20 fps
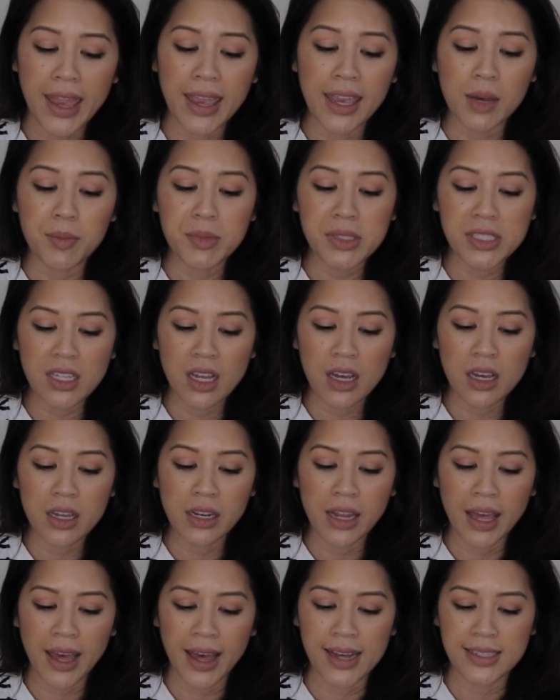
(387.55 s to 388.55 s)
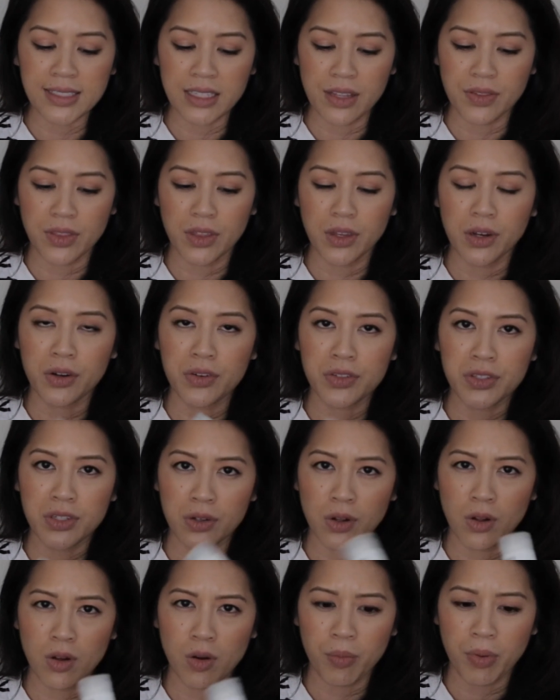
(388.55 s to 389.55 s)
Amazon has a thinner
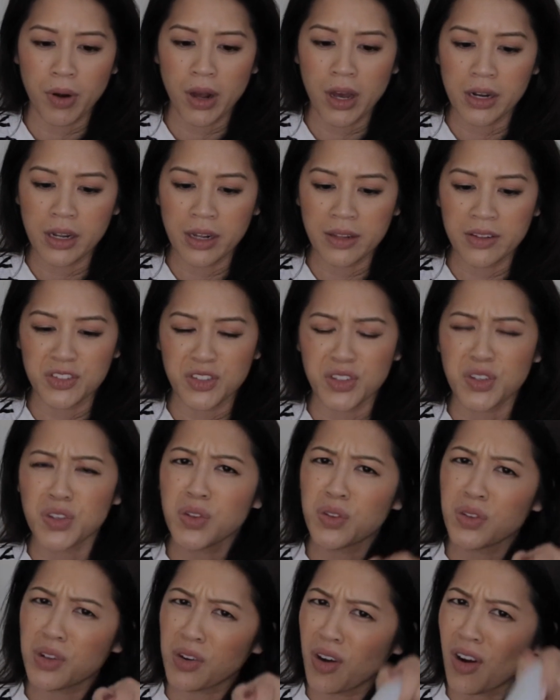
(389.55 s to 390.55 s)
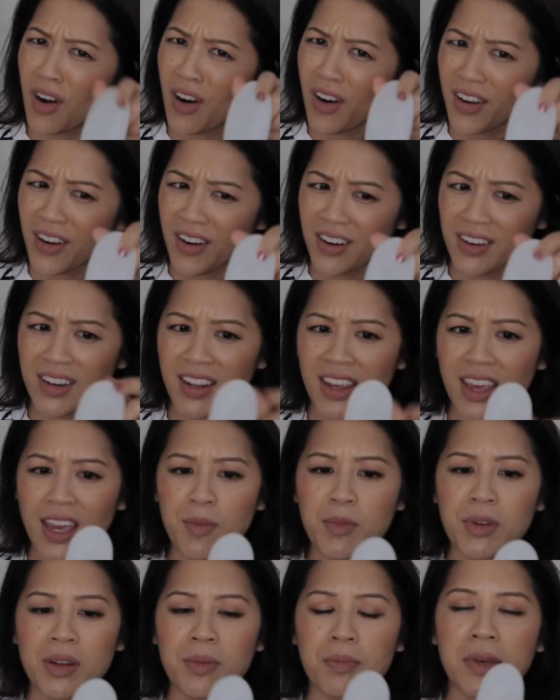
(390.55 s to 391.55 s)
silicone product. It's a cute little heart, and it
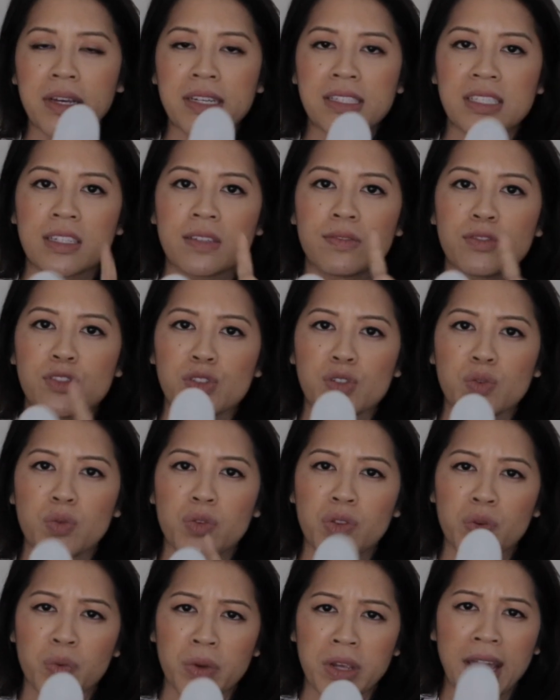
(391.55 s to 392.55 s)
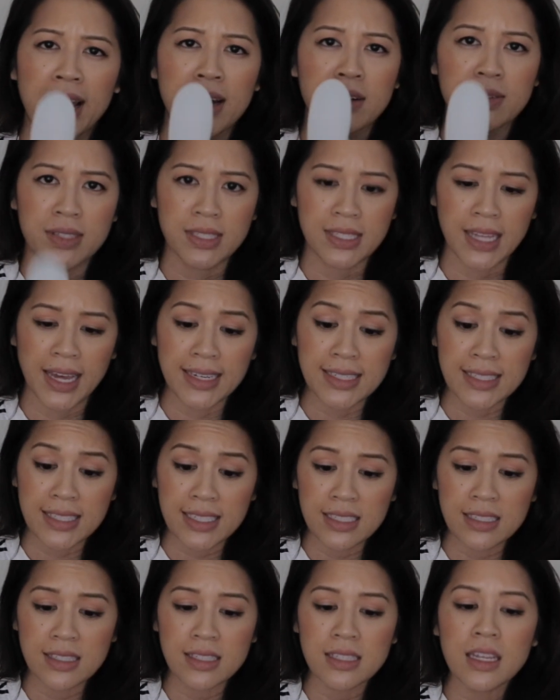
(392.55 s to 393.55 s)
came in a mix of 2 and 3 ounce
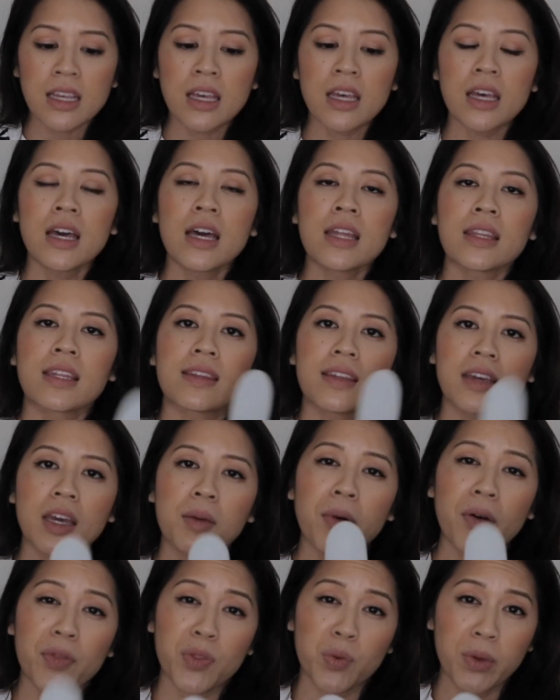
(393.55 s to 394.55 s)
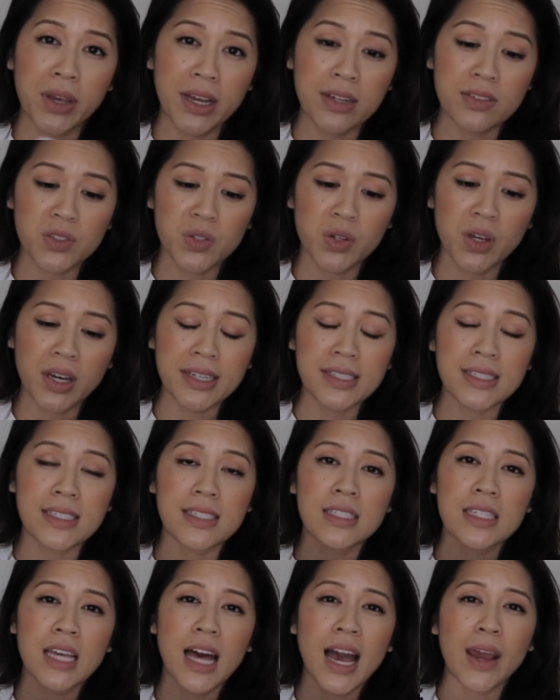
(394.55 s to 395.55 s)
sizes. The thing about 3 ounce, you guys,
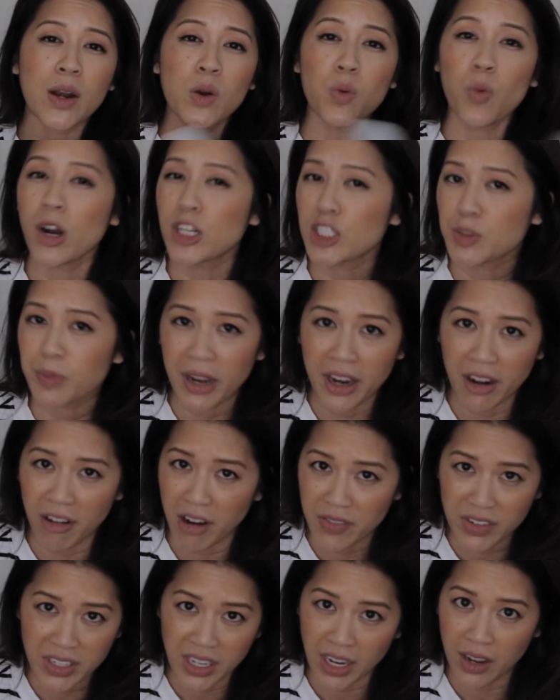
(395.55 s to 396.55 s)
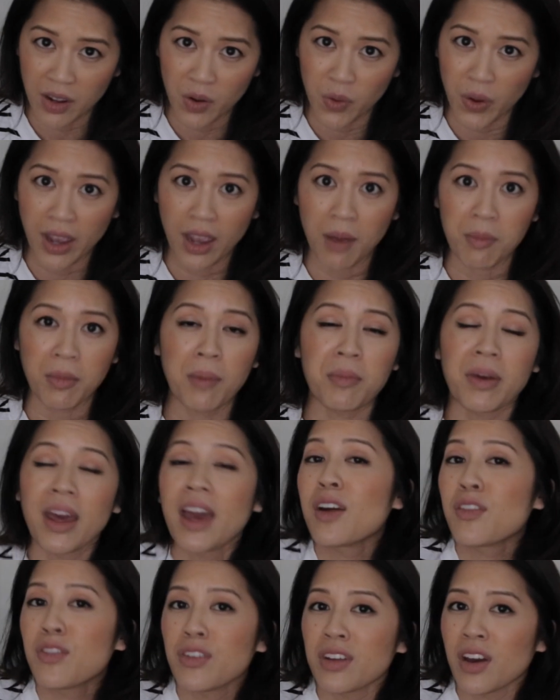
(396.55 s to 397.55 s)
is I don't wash my hair every day, okay? I'm an
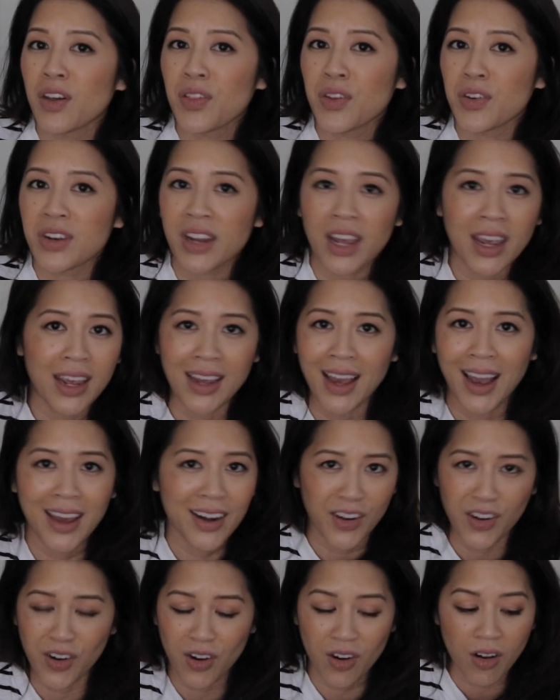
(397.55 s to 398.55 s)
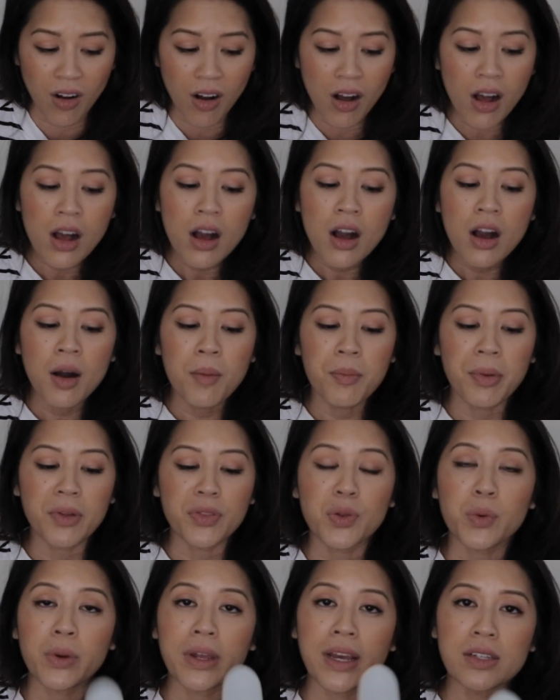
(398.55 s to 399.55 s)
every other day kind of girl.
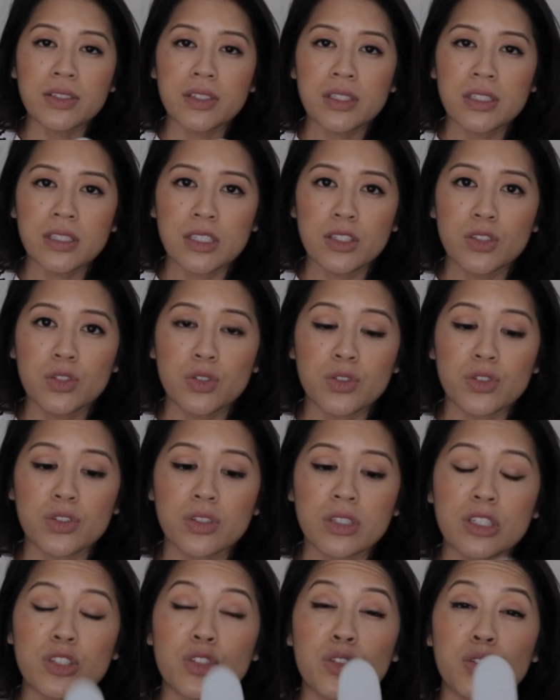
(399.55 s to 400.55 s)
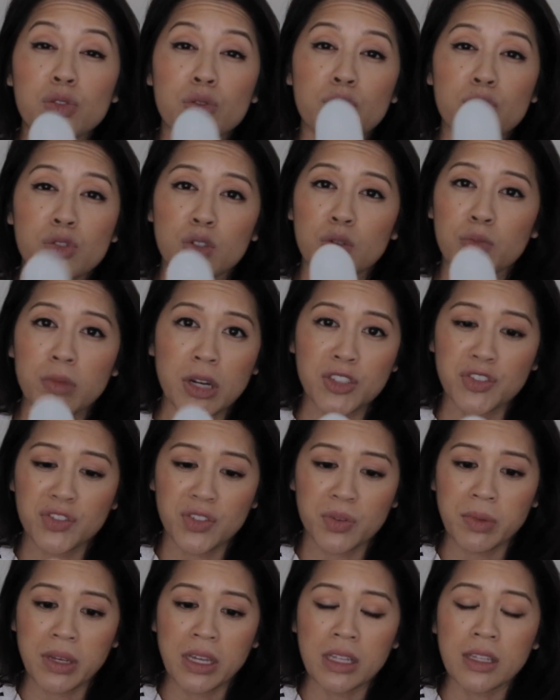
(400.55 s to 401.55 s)
But 3 ounces is usually too much
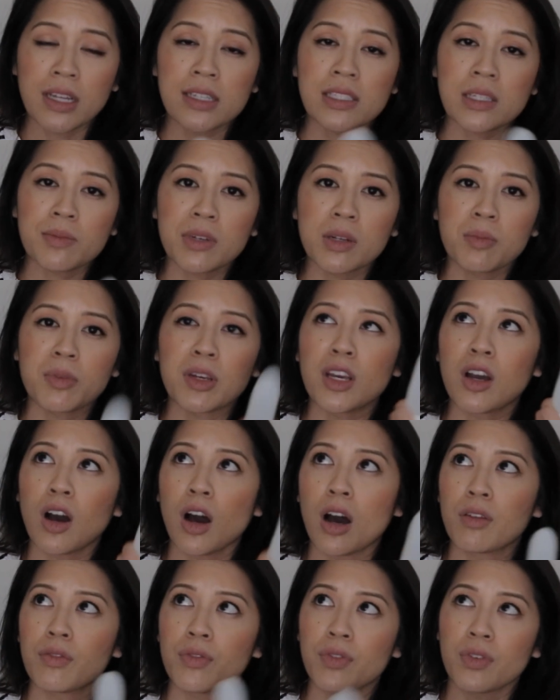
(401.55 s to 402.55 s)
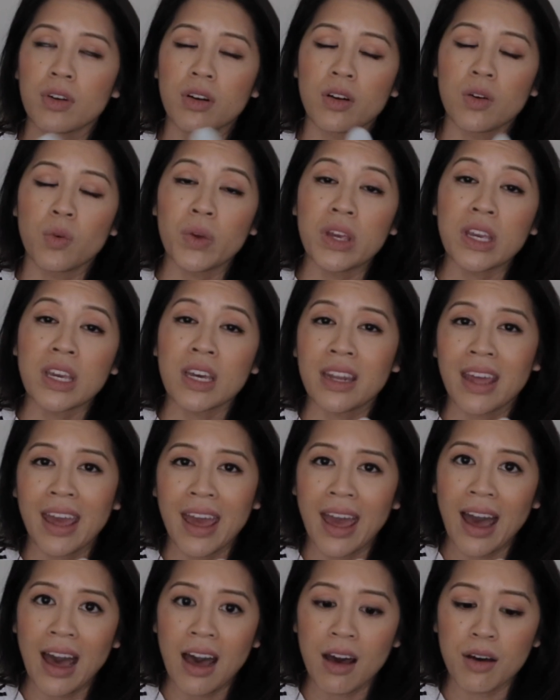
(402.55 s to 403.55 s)
for me. Unless I'm gonna be gone for a week and a
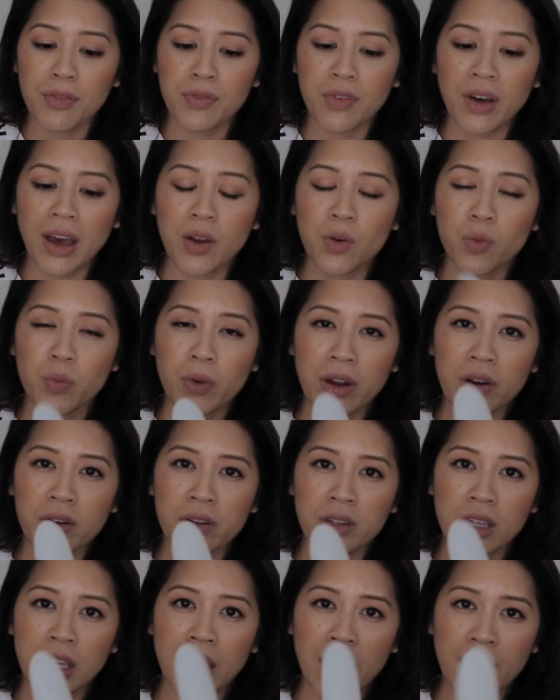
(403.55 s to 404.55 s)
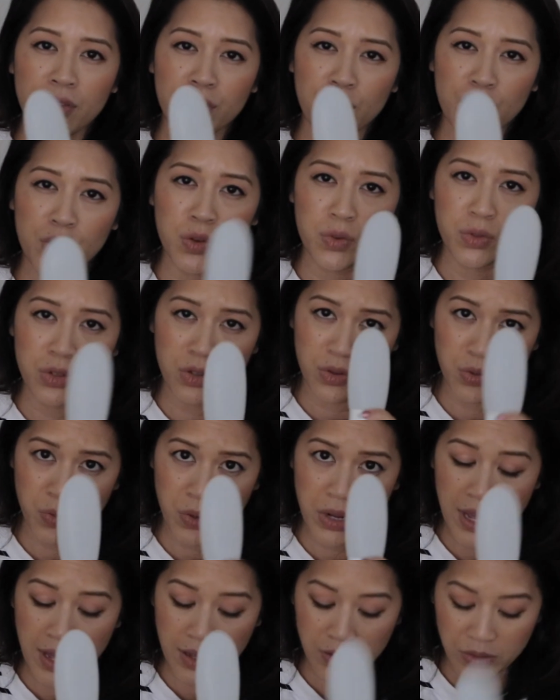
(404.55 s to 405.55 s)
half, I rarely ever use a
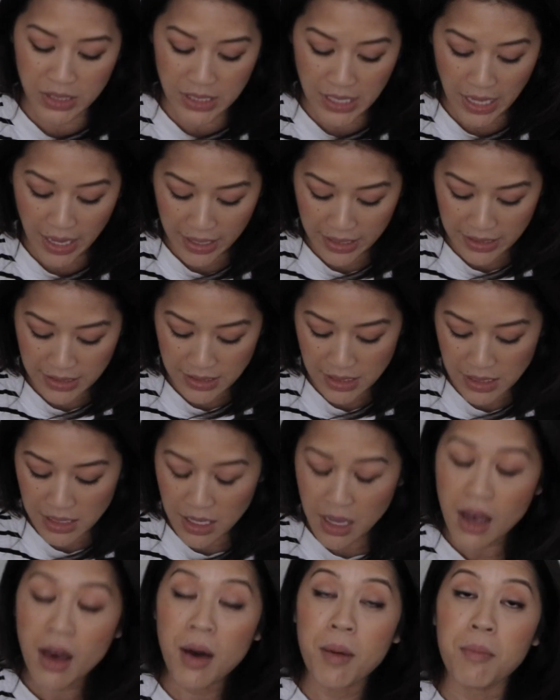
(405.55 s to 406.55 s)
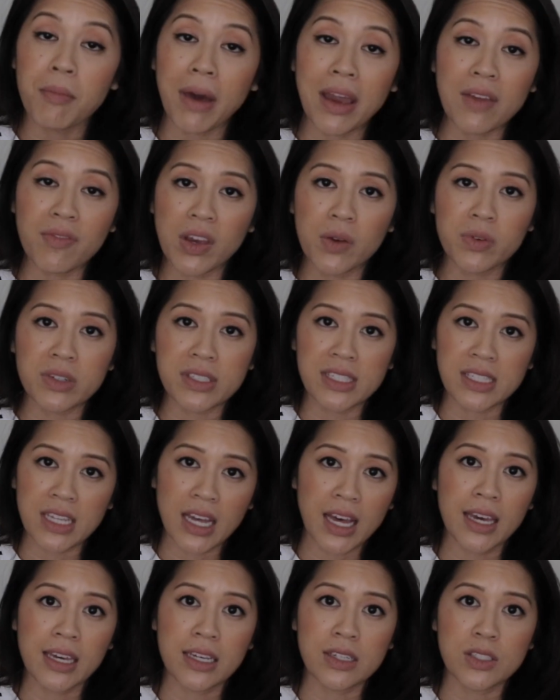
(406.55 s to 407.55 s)
3 ounce size. My favorite
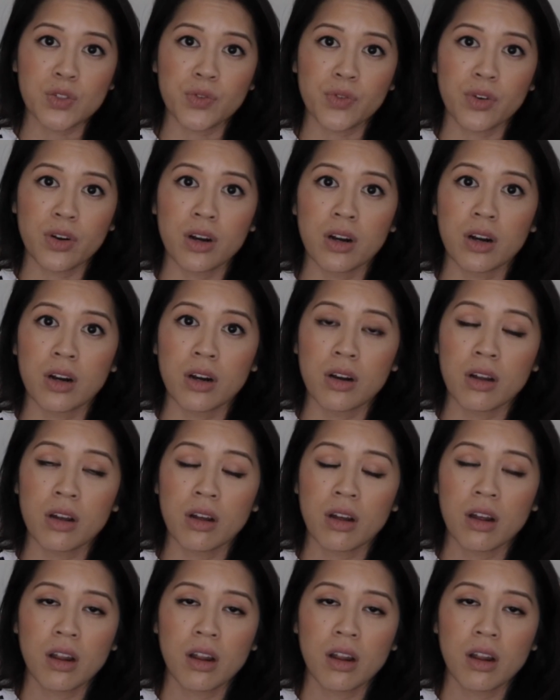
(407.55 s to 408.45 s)
size for